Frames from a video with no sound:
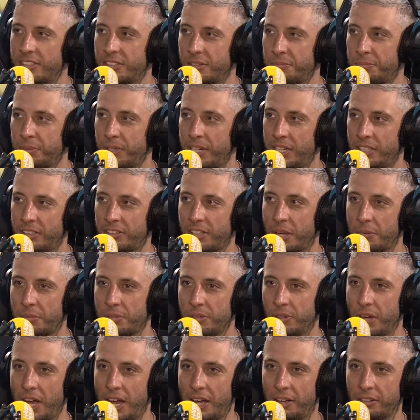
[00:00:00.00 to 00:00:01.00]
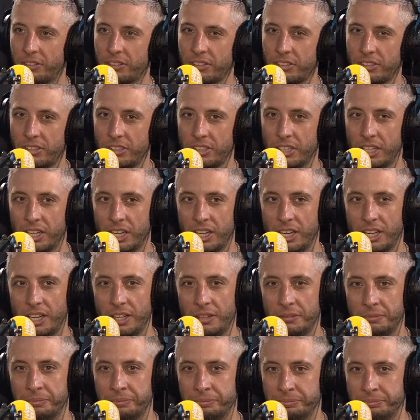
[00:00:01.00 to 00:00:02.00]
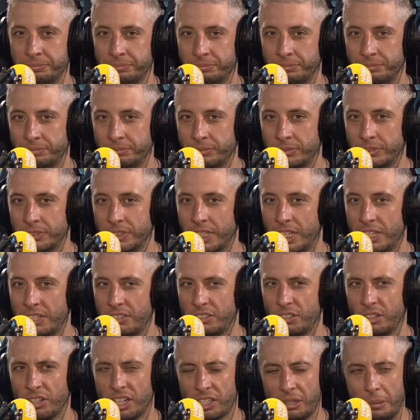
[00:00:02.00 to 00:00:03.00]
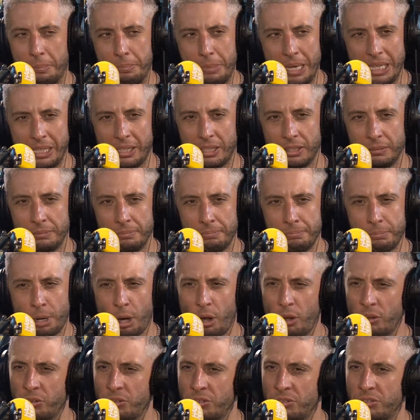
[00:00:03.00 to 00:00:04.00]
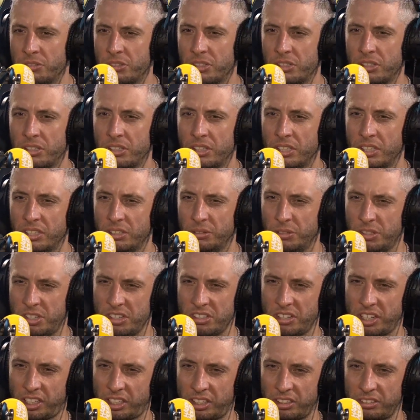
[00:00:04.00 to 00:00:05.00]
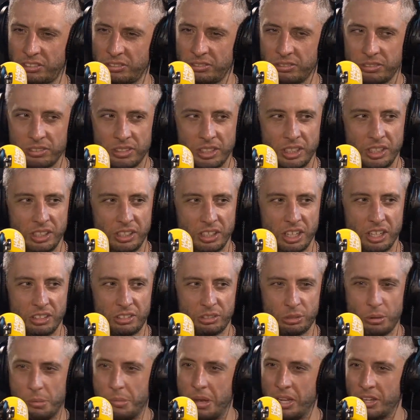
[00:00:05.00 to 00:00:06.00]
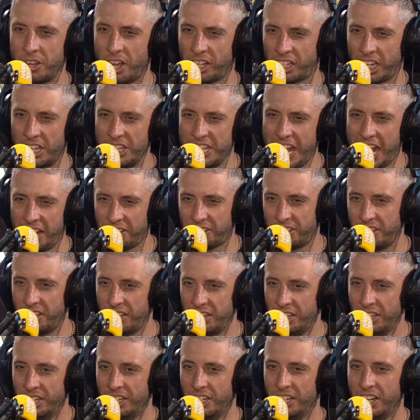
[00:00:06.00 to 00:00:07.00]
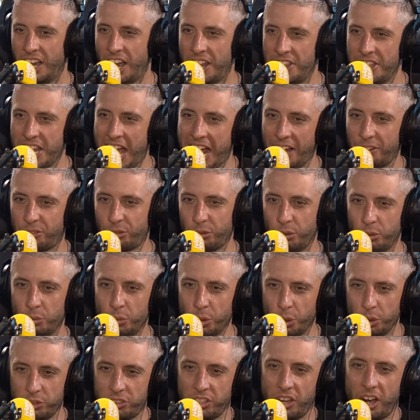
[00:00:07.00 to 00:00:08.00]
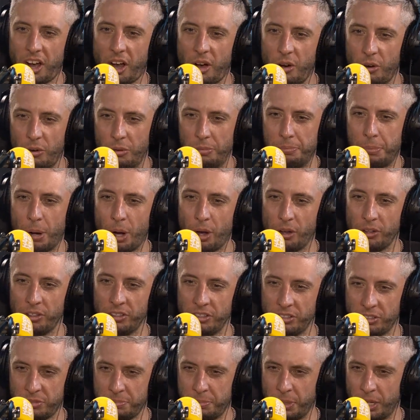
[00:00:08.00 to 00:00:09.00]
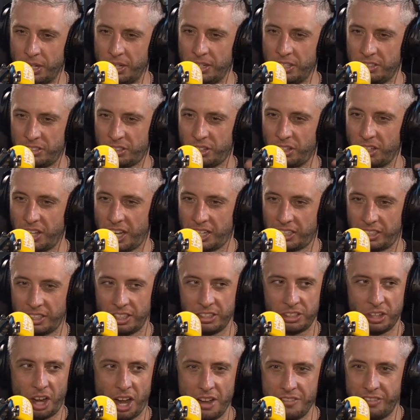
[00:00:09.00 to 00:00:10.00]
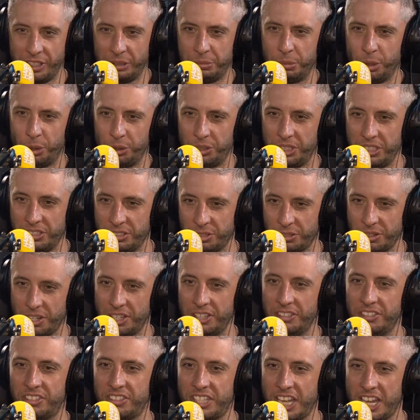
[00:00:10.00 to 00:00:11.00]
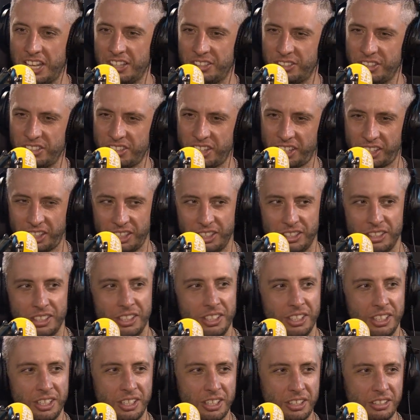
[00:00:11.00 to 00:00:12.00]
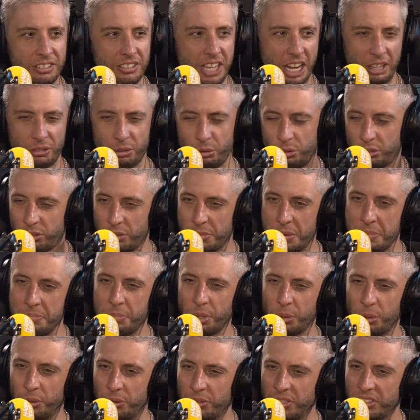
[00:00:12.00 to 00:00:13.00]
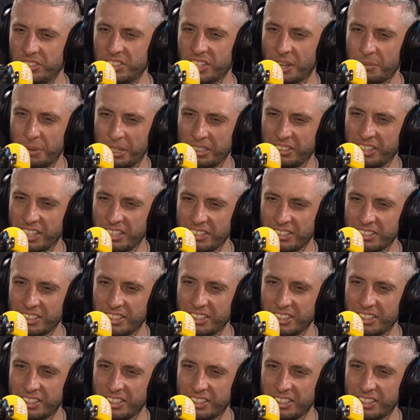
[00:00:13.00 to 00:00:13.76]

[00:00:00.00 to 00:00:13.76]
a pretty exceptional house. And he's got like a big pond, which is like a swim and like a natural water hole pond, but it's got like a diving board into it and stairs. So it's like a natural swimming pool. Does that make sense?